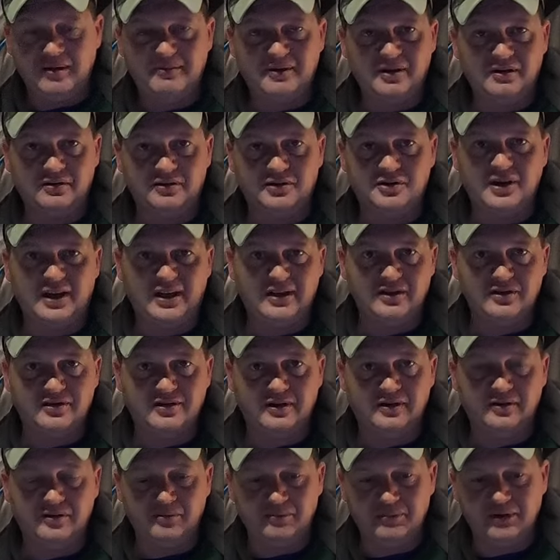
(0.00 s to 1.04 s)
maybe I'll try
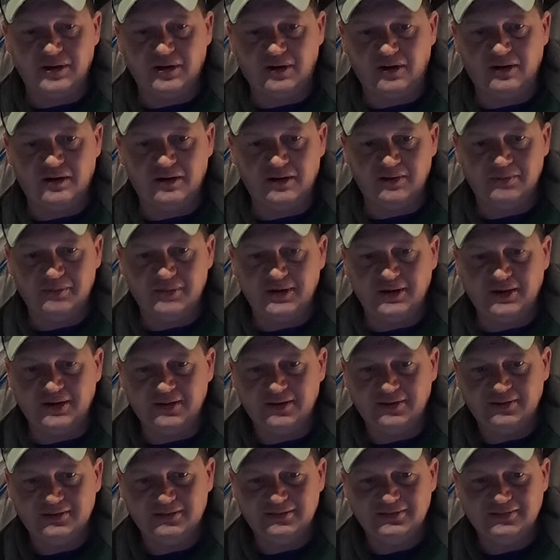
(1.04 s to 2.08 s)
just a little bit harder, but